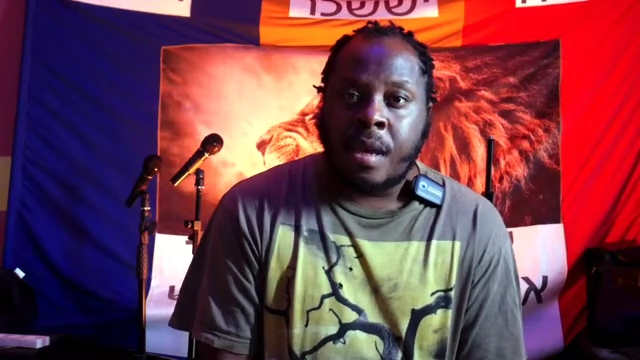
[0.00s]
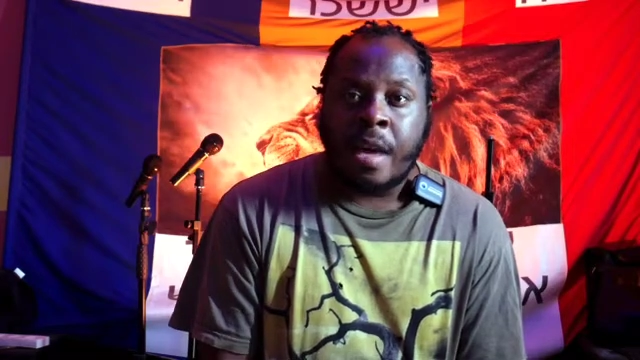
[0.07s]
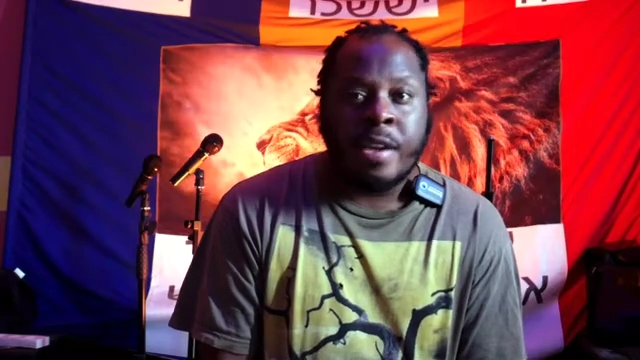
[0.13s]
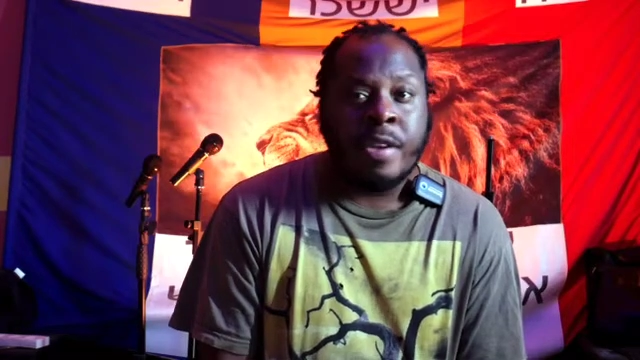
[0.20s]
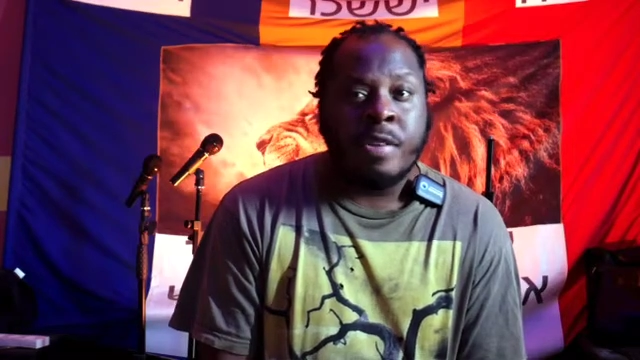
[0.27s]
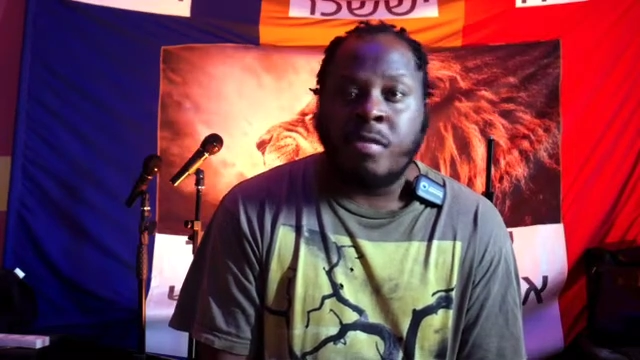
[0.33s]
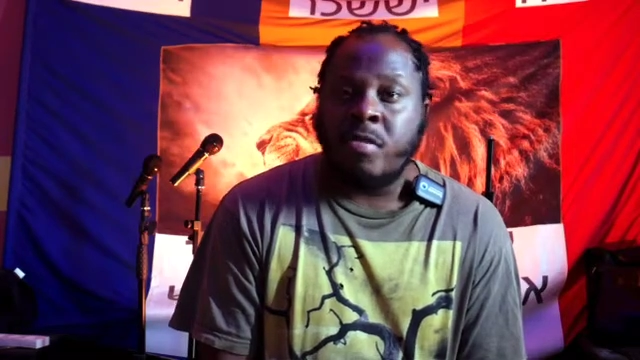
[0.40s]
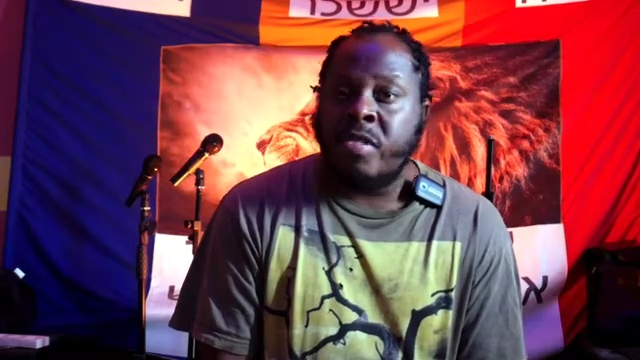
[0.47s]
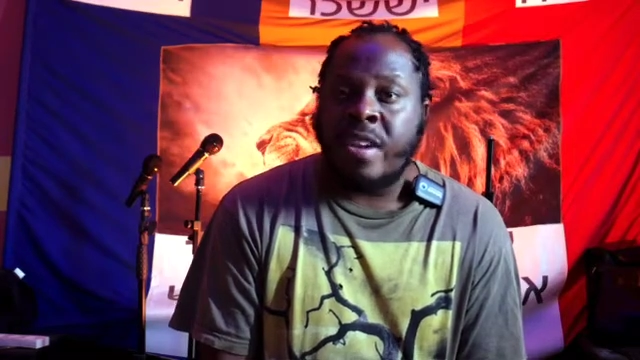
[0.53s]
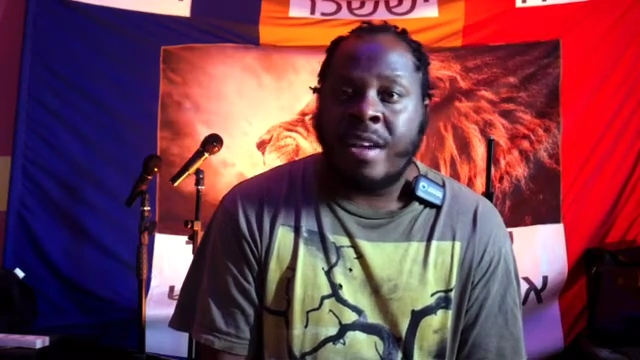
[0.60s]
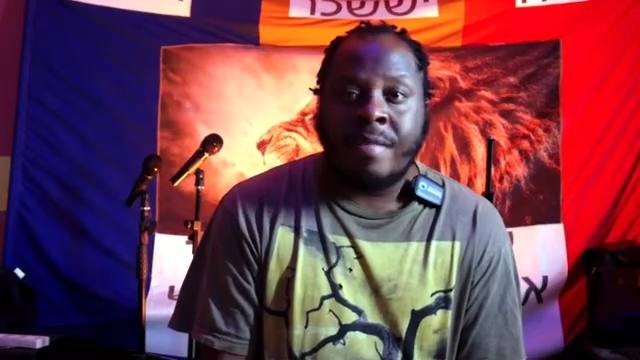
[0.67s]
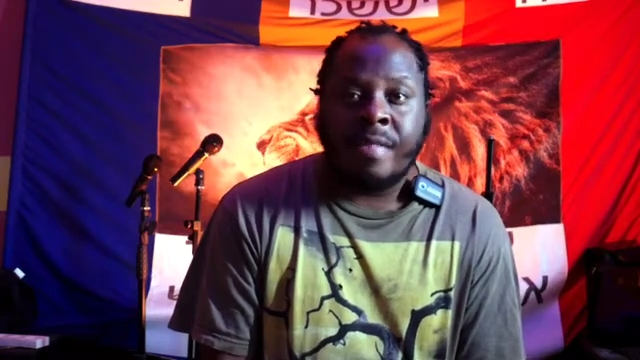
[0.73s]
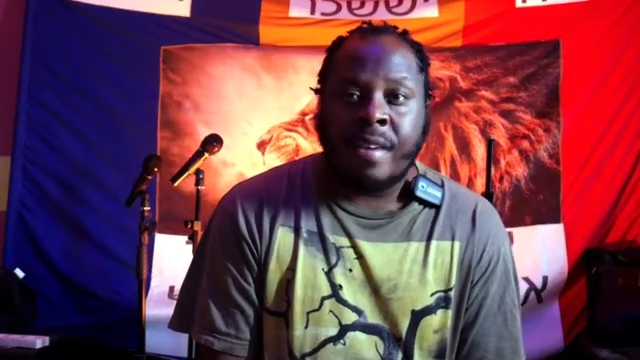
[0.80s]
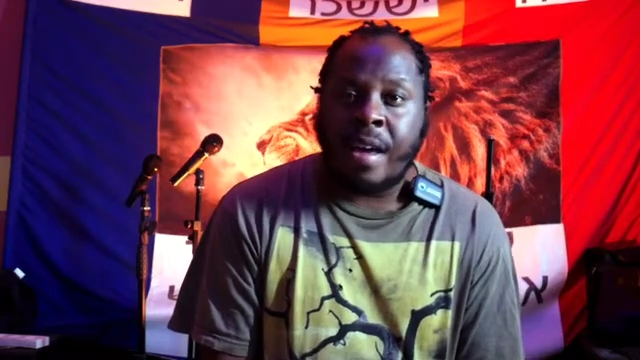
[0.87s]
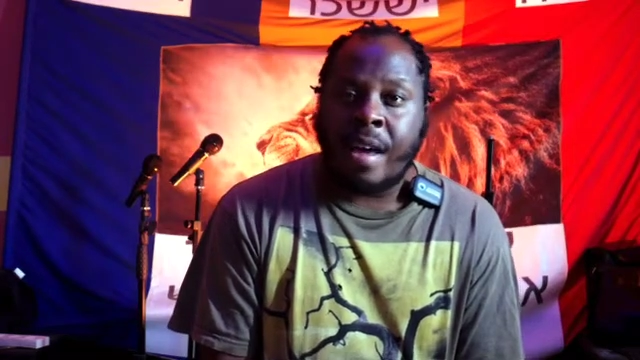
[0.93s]
And you'll
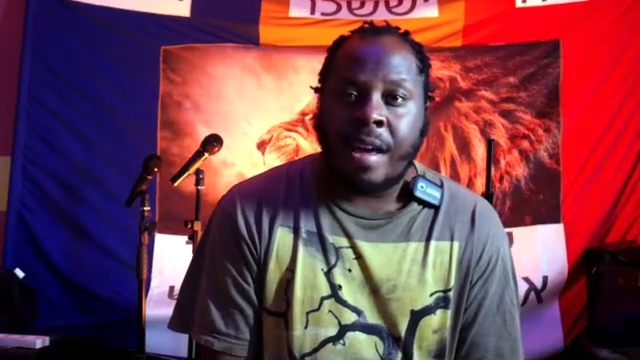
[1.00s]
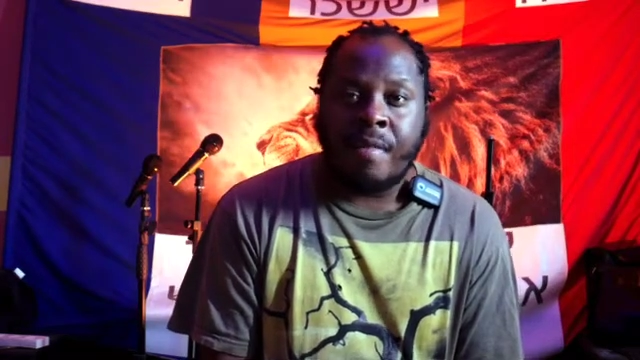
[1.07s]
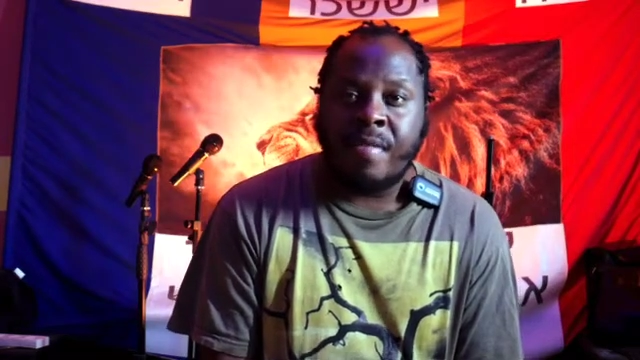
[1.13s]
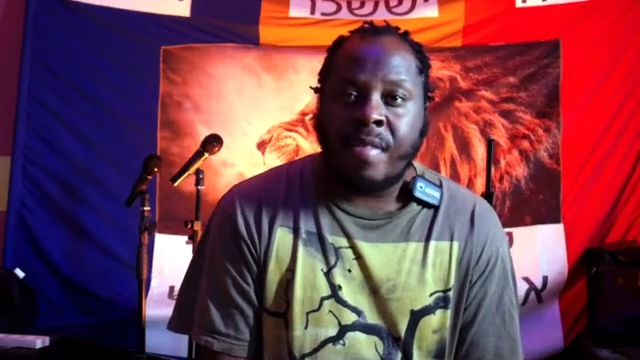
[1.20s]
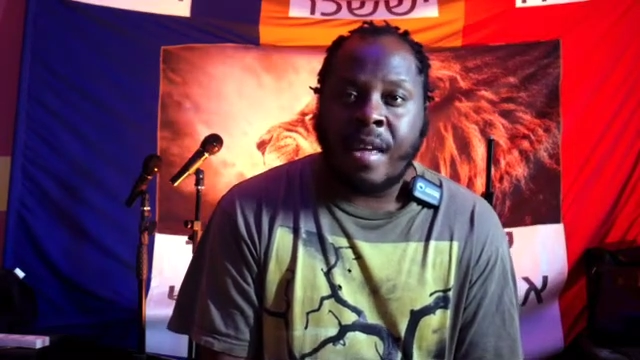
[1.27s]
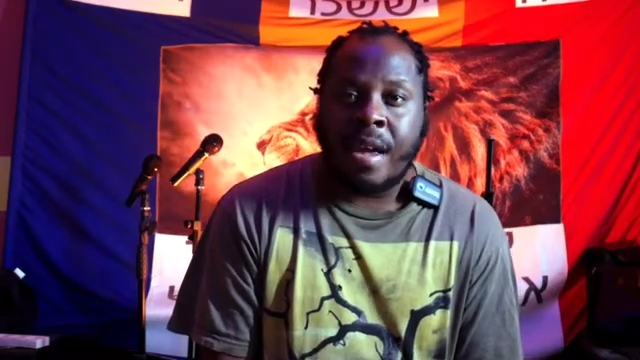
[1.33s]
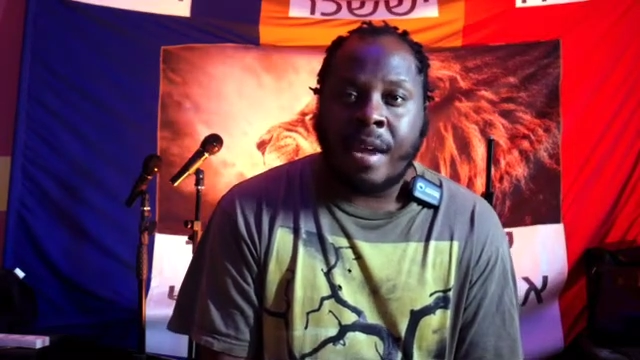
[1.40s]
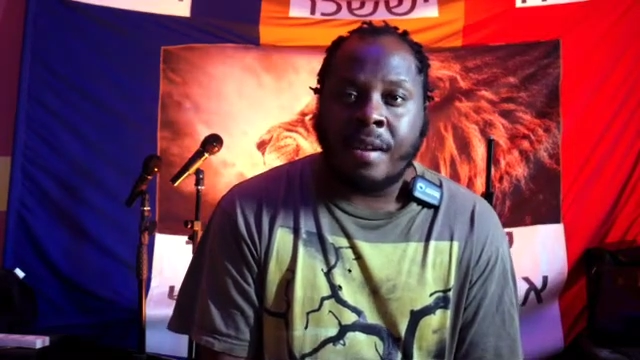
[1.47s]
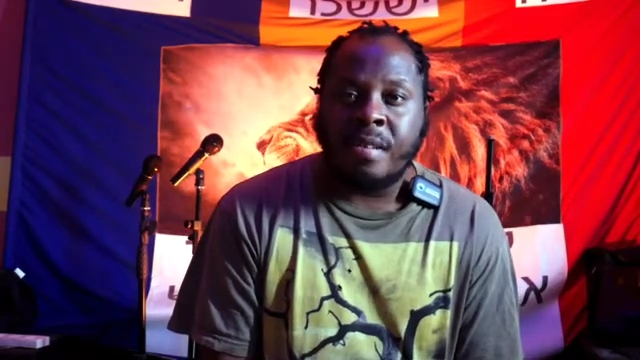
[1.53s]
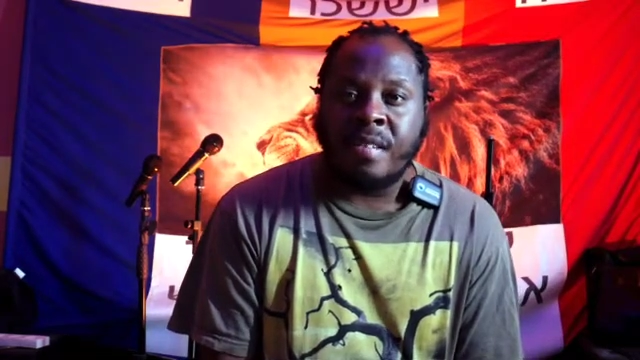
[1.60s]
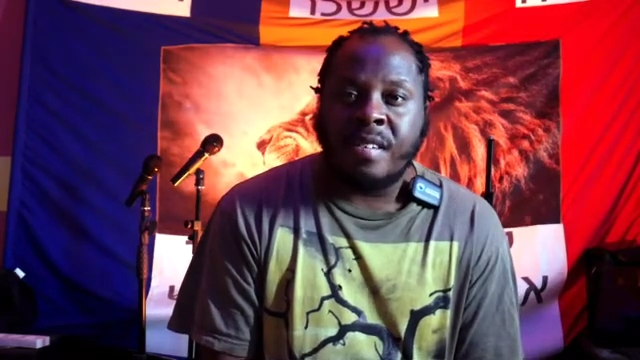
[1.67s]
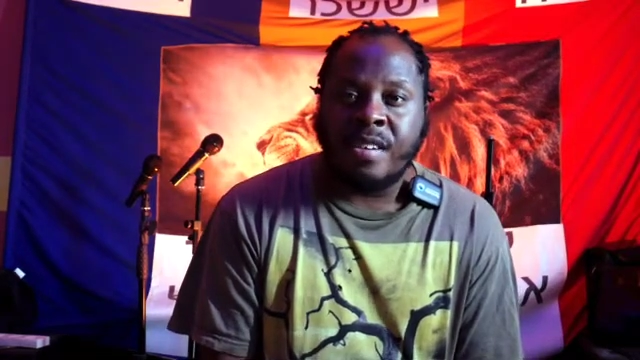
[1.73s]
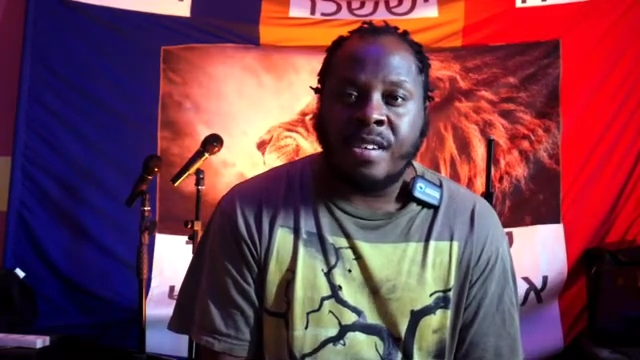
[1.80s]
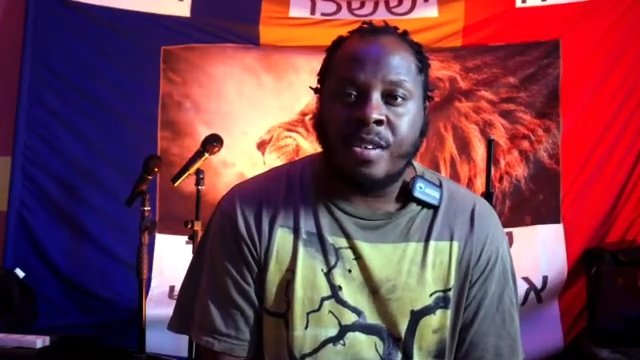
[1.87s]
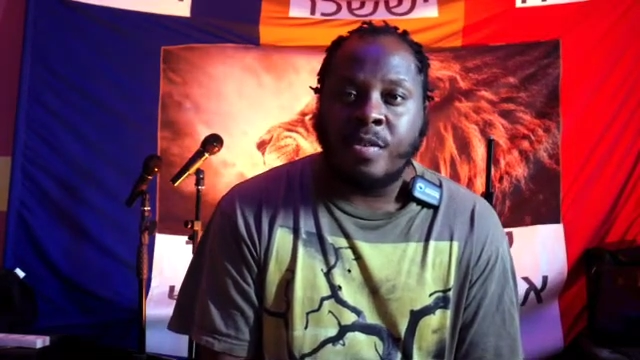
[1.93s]
never have that
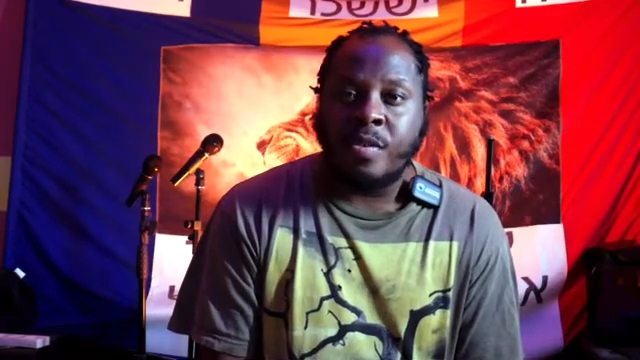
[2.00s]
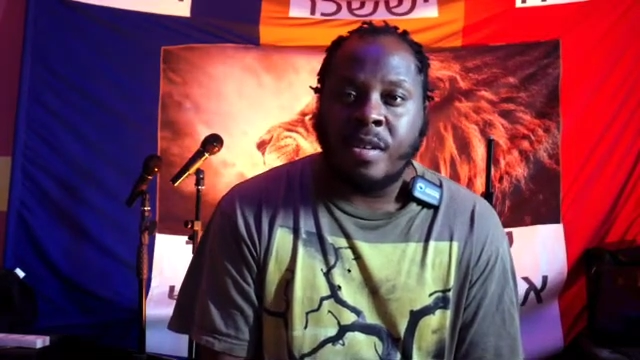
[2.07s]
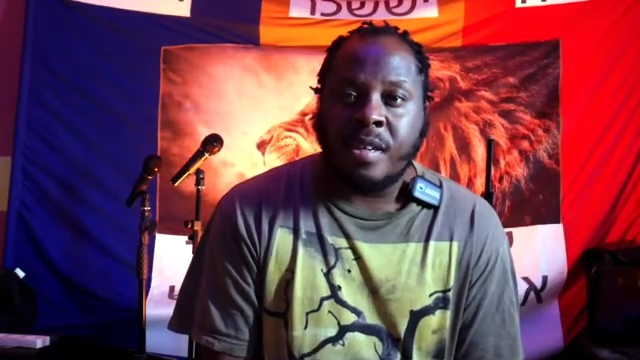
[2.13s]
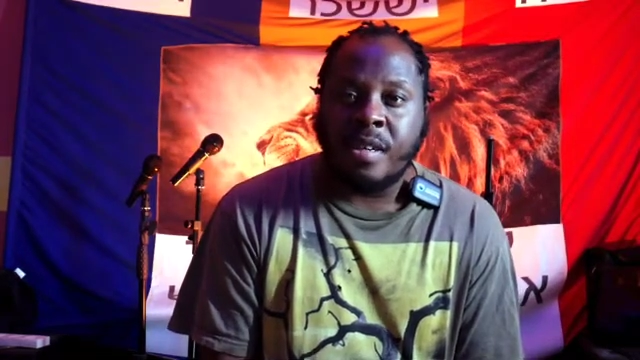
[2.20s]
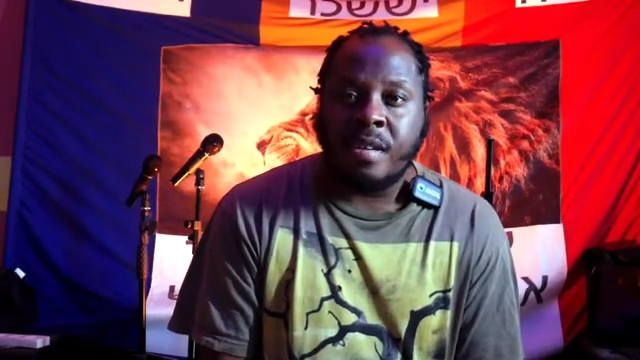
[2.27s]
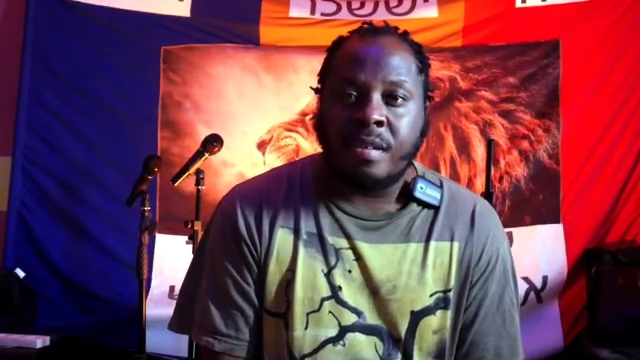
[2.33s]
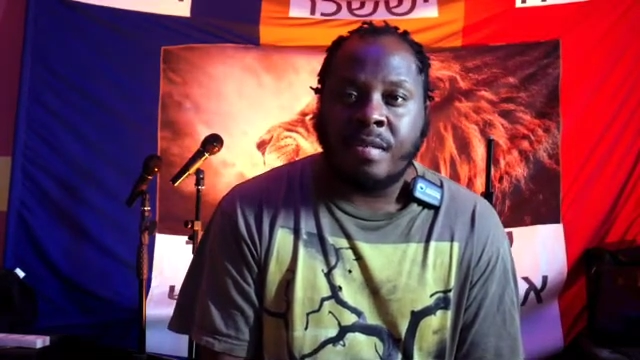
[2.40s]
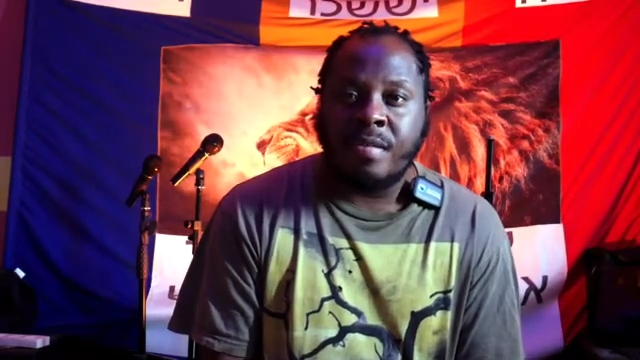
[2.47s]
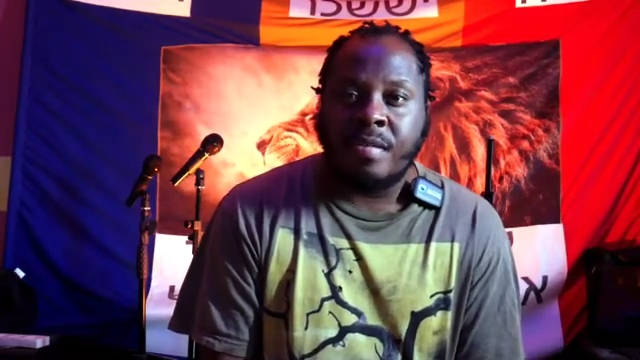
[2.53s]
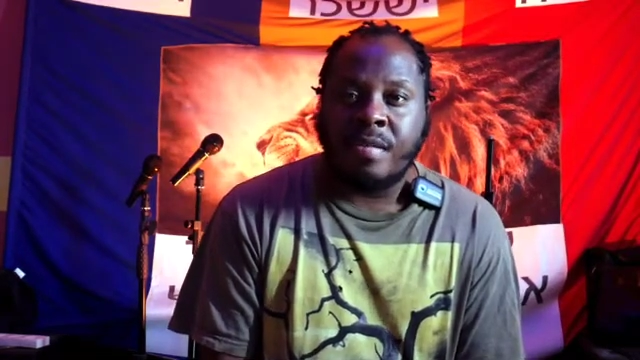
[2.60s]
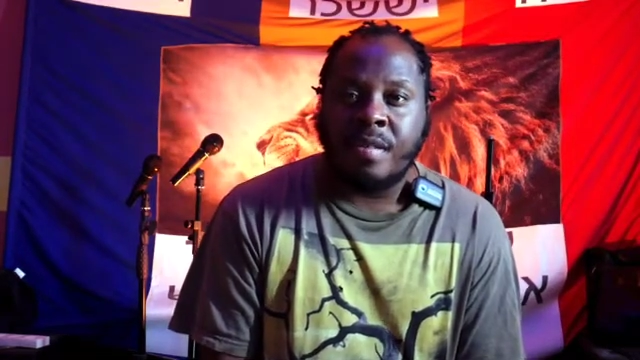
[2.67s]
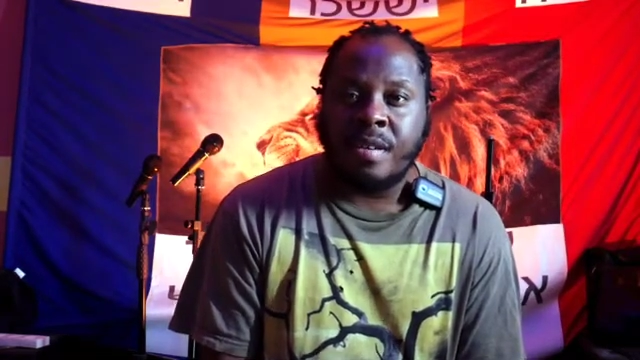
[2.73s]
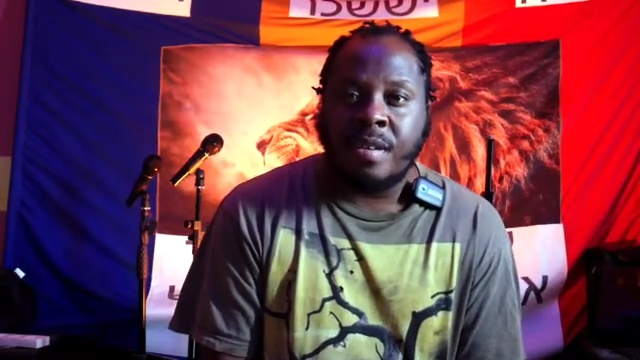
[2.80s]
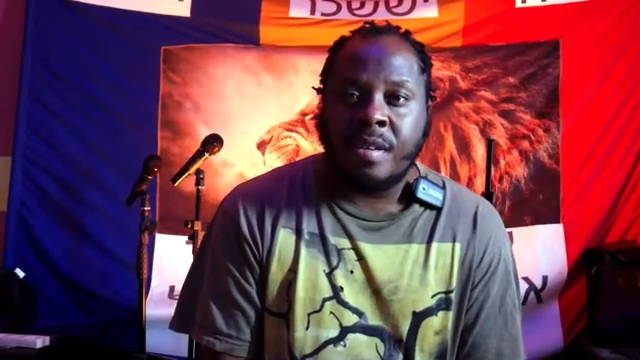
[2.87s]
until you leave.